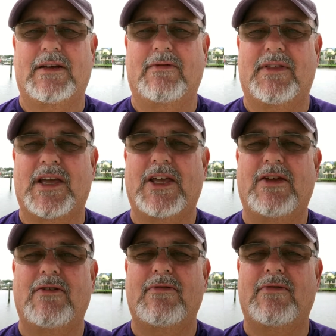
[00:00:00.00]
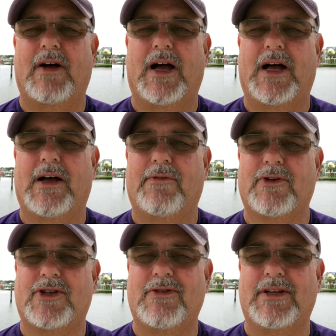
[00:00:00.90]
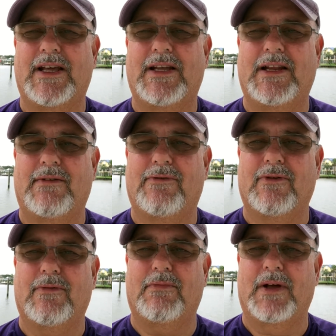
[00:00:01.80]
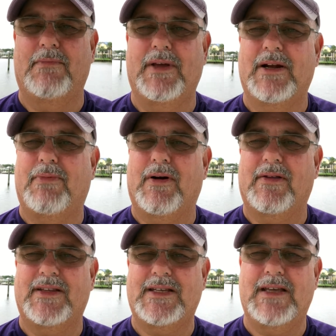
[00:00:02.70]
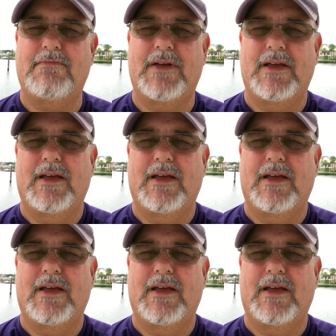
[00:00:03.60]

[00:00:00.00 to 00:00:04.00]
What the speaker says: we thank you for tuning in and for being a part of the team.